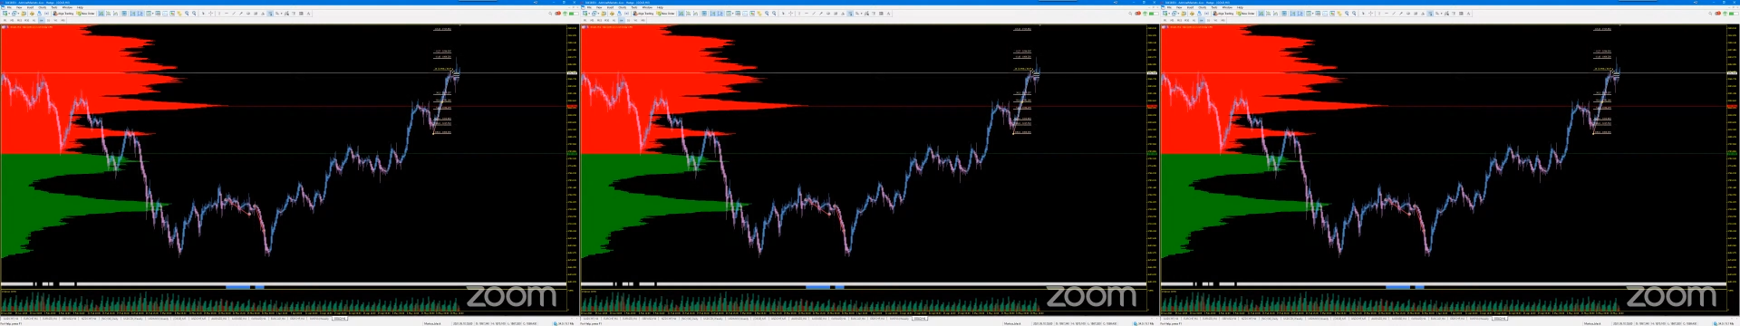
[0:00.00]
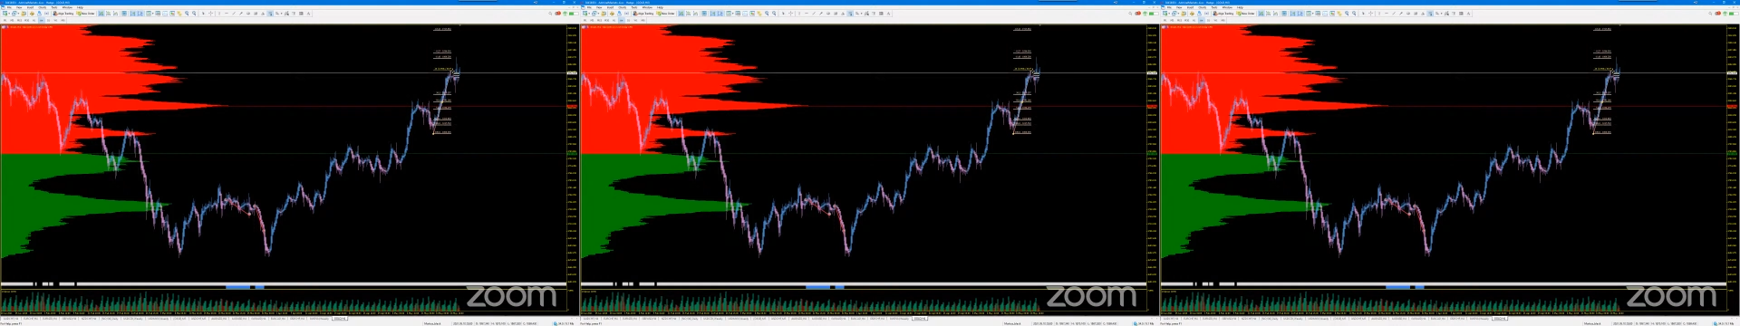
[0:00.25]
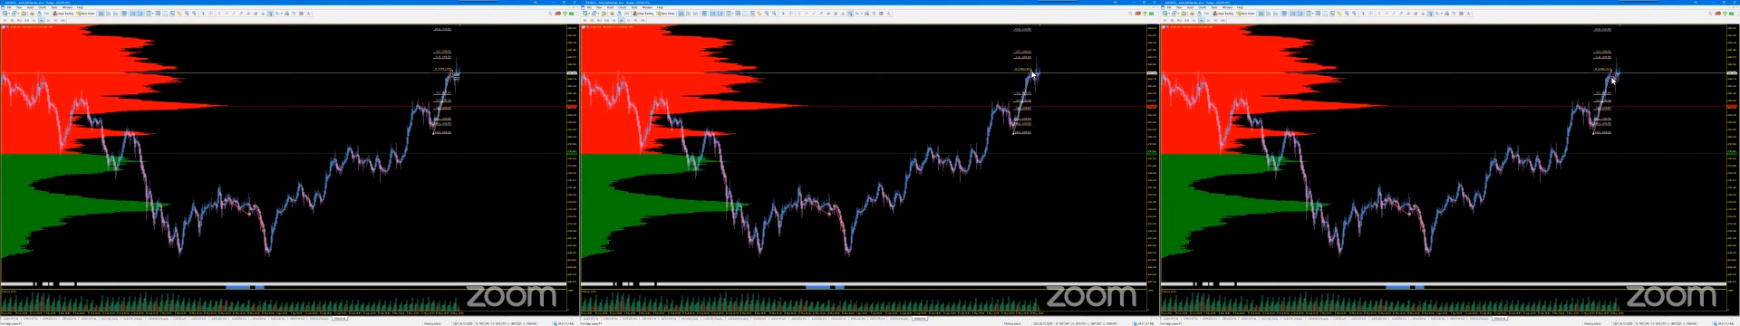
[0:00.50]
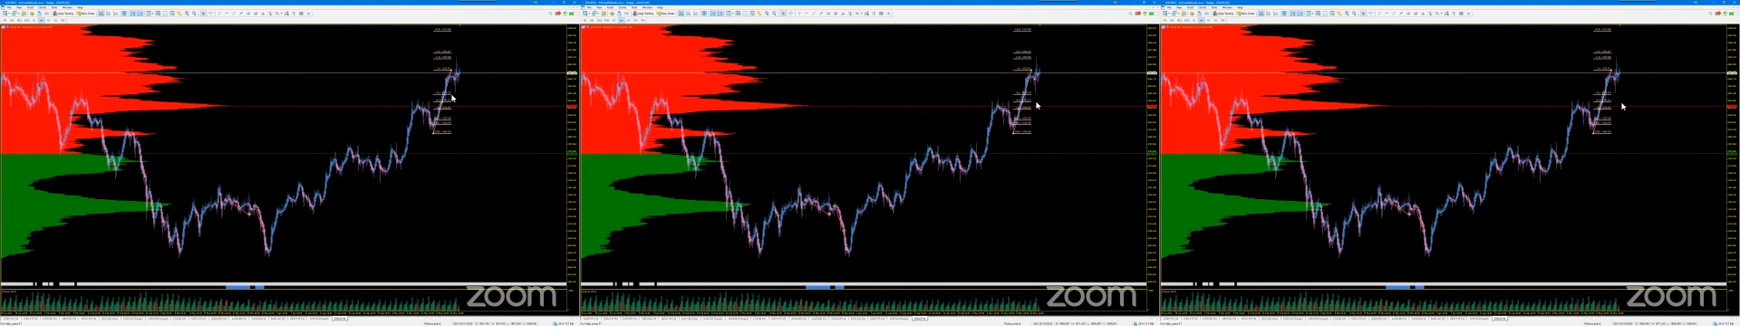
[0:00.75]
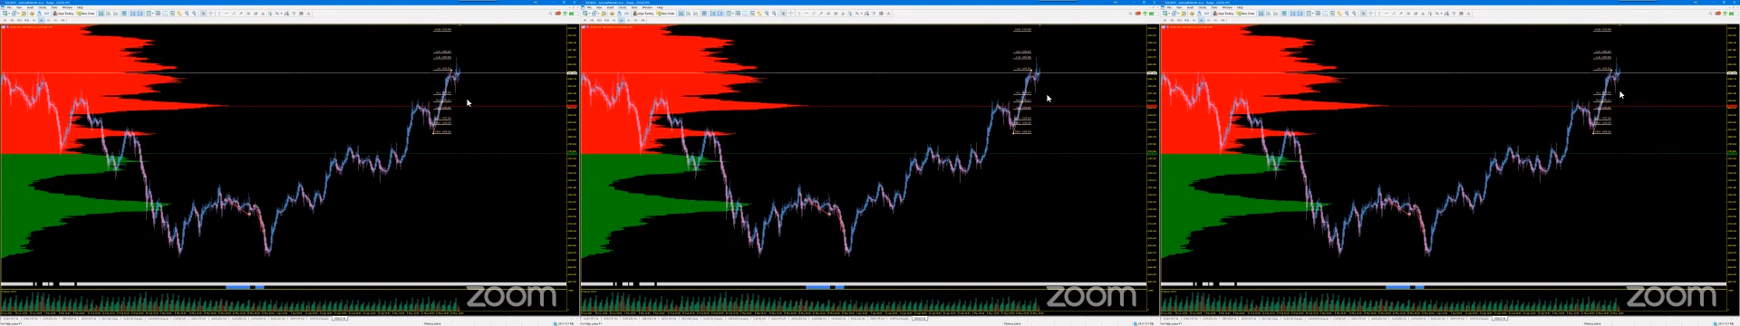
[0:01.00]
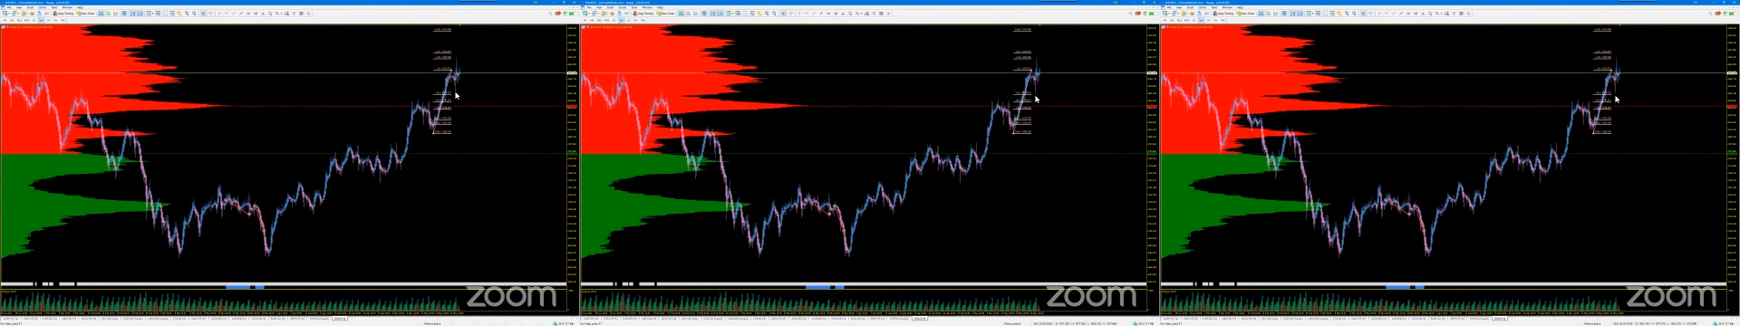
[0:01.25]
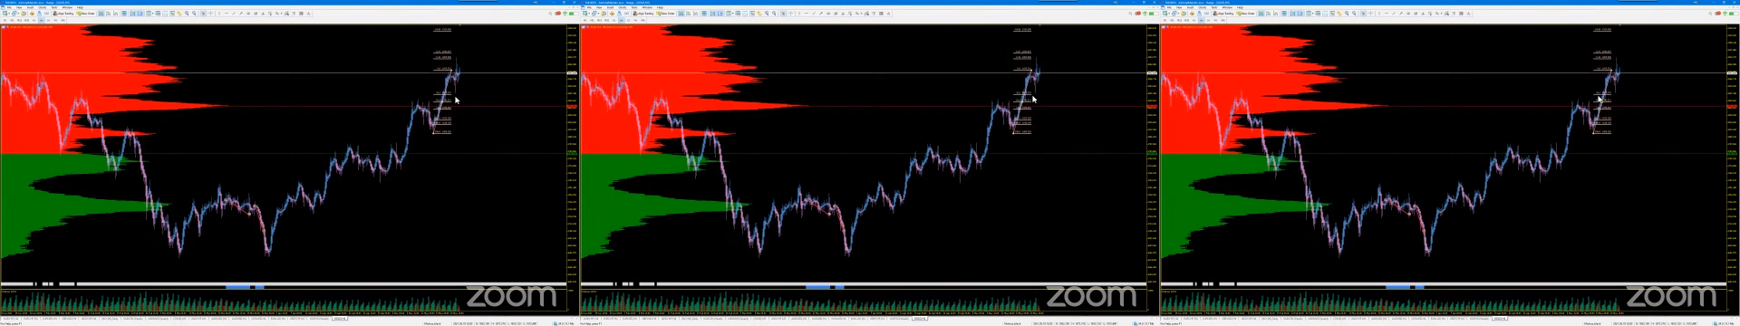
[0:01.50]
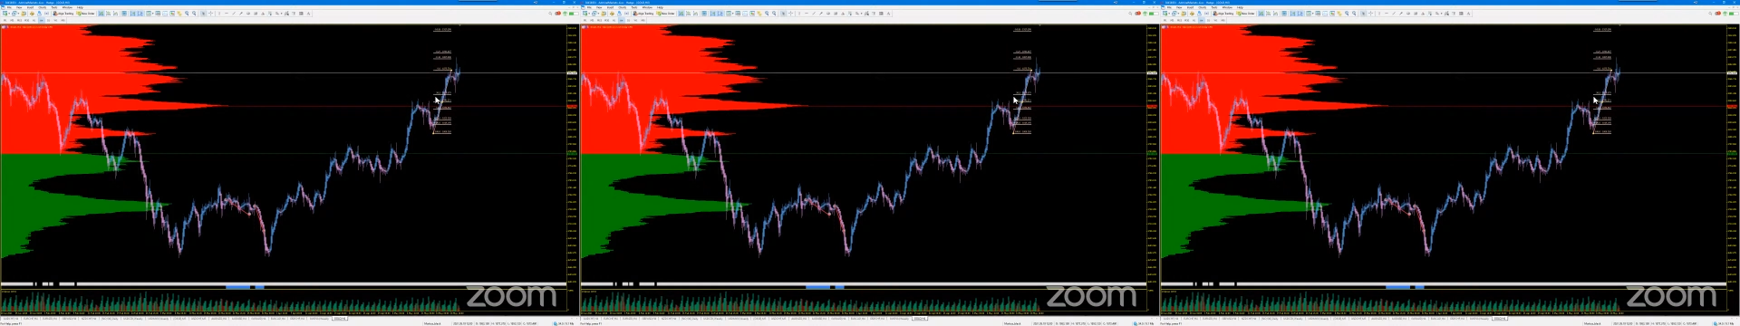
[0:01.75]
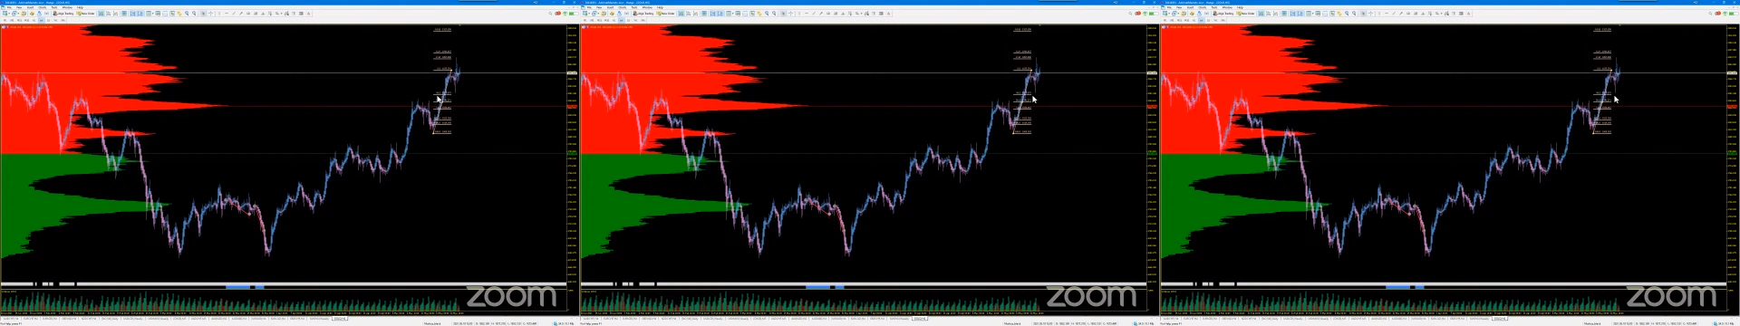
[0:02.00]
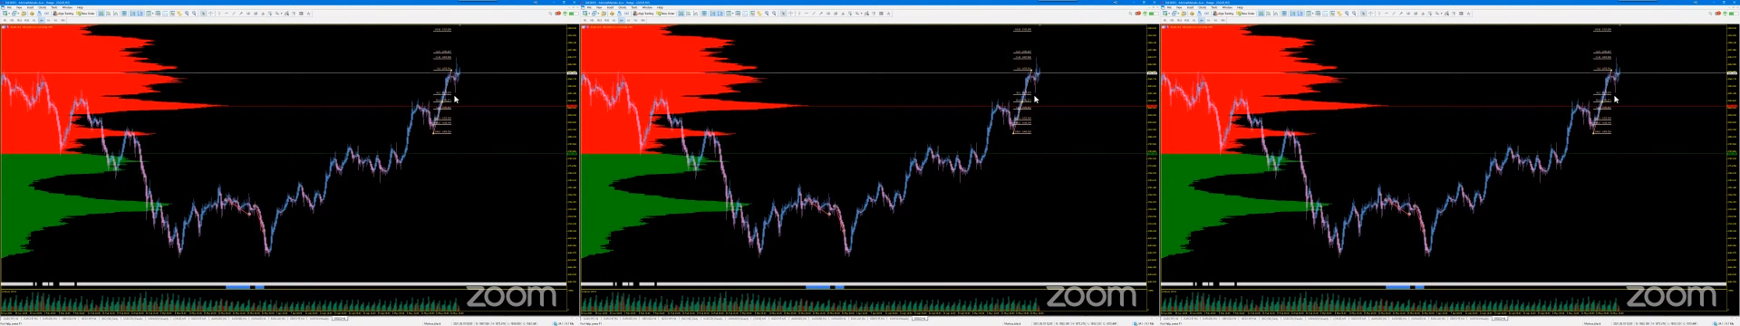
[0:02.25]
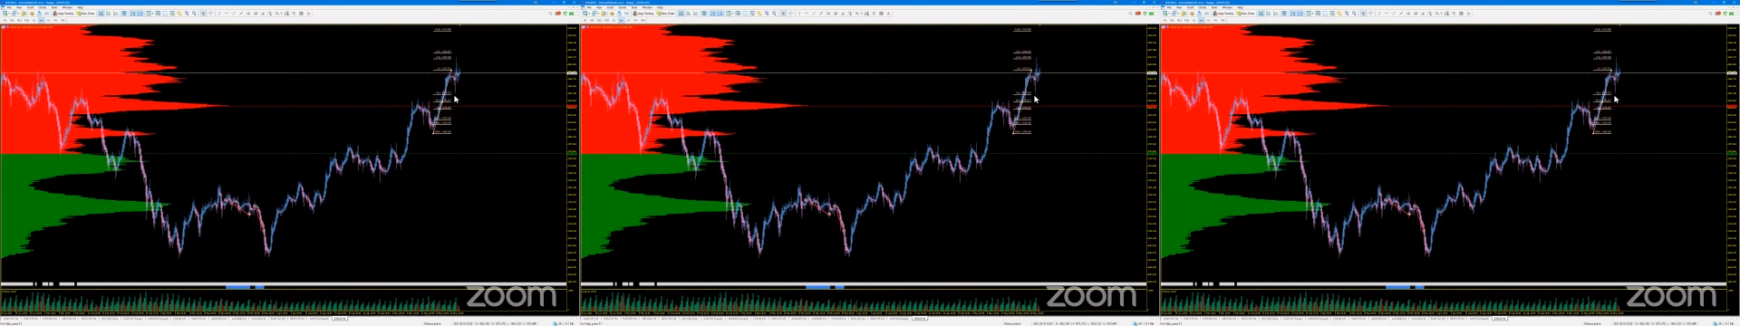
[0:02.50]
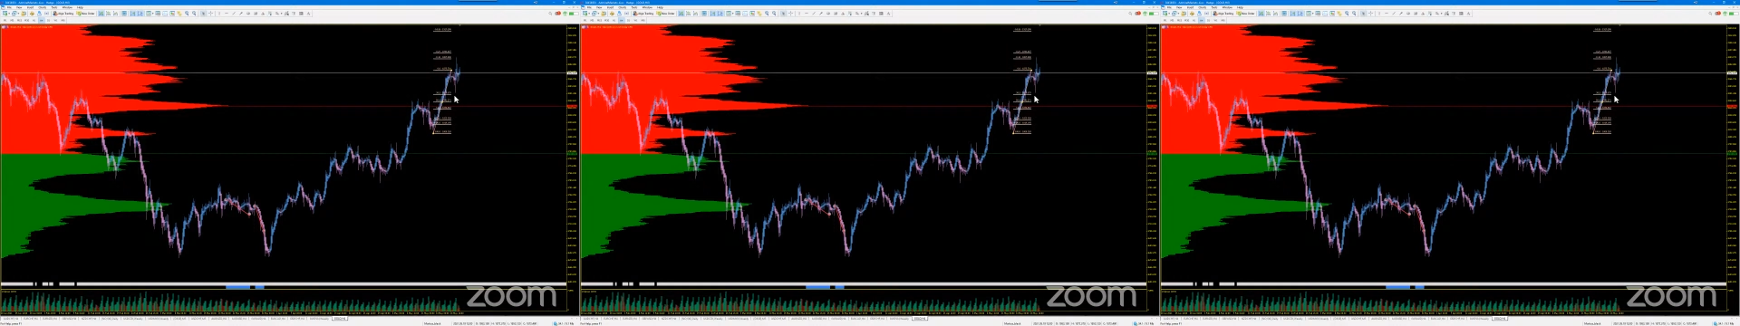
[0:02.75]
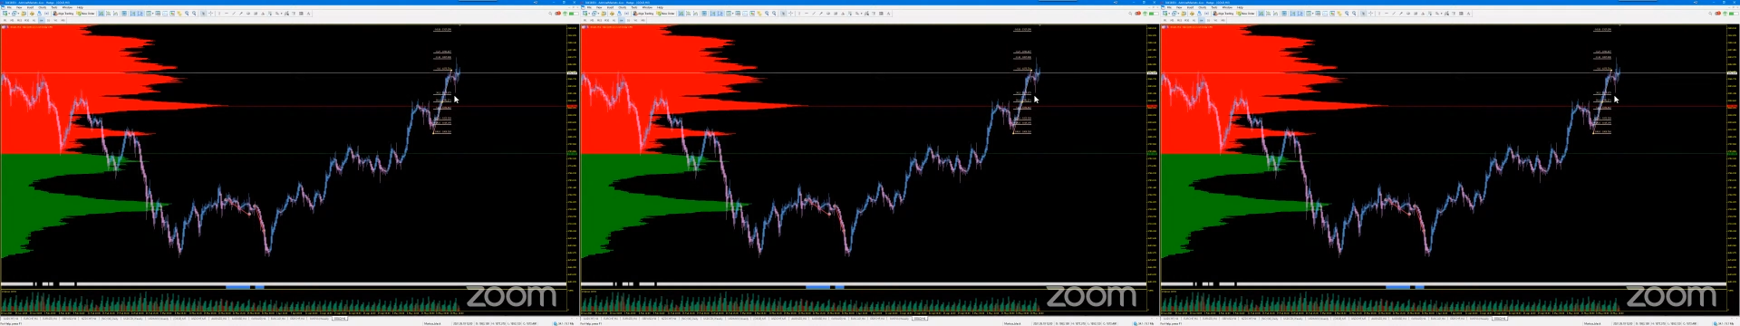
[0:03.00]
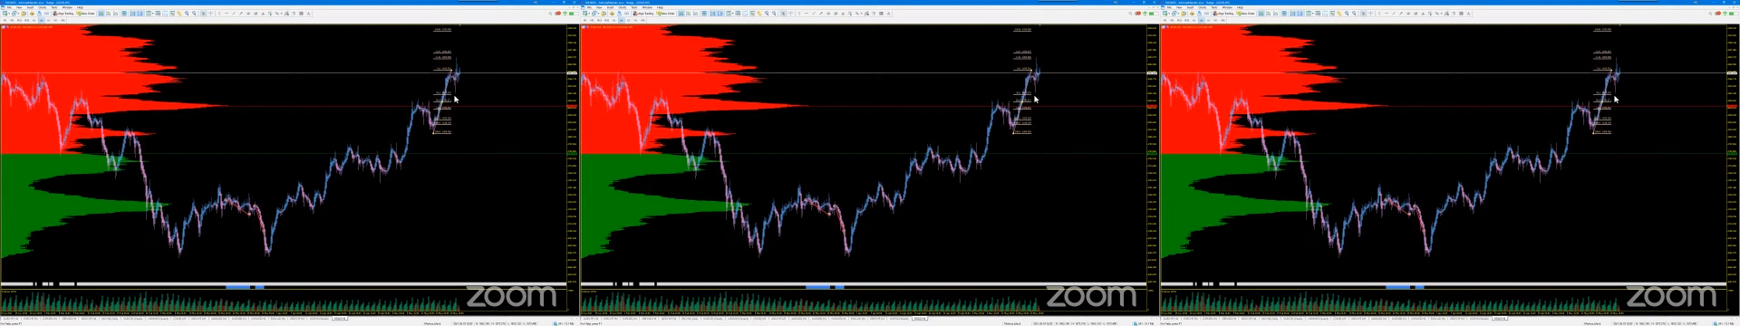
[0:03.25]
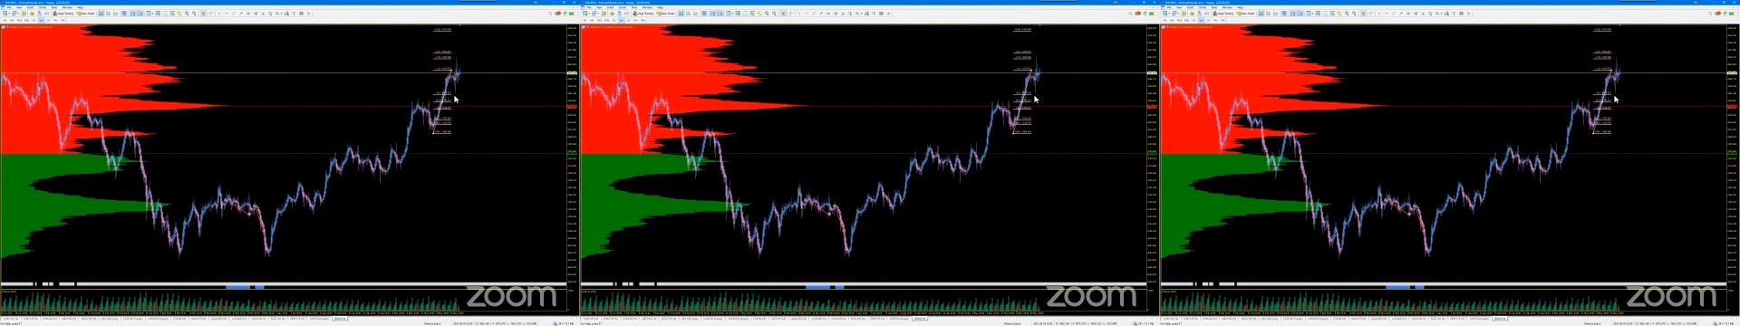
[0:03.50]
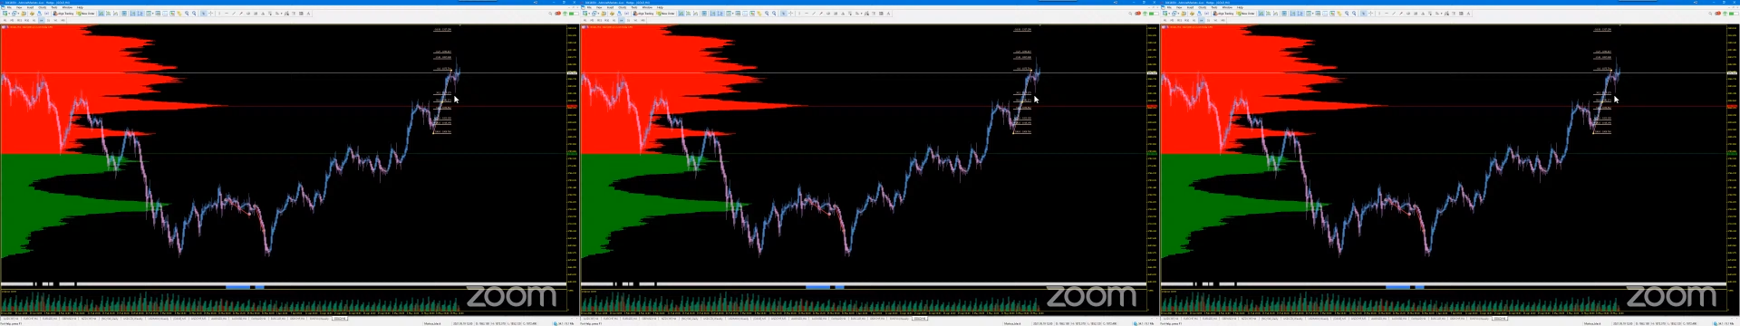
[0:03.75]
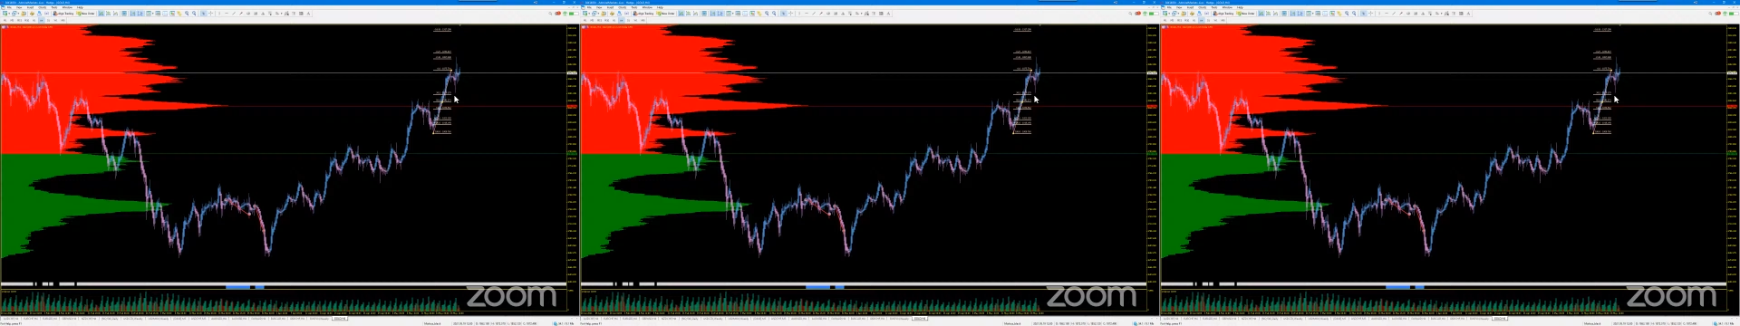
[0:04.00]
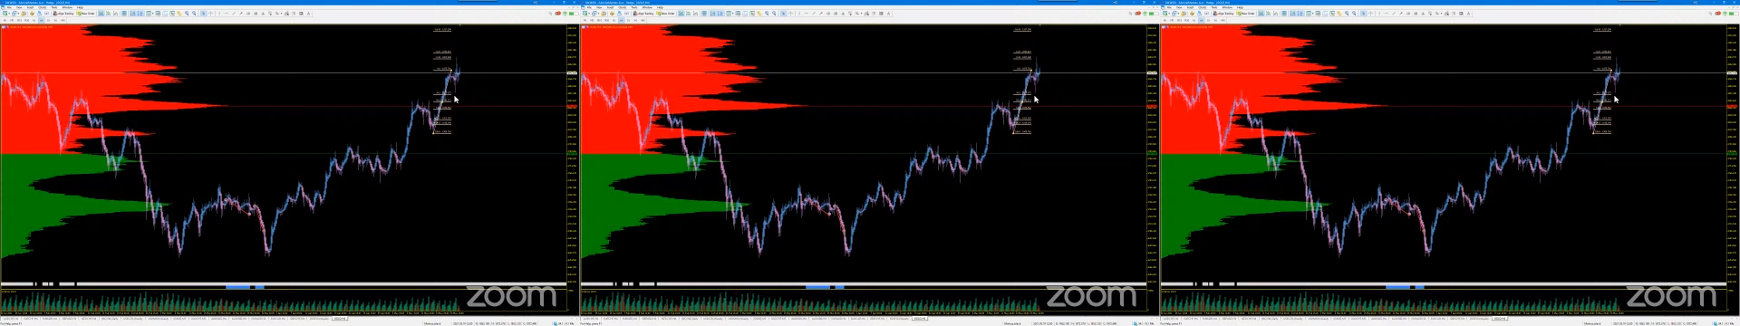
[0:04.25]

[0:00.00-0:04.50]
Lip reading: No face is visible, so there are no lips to read.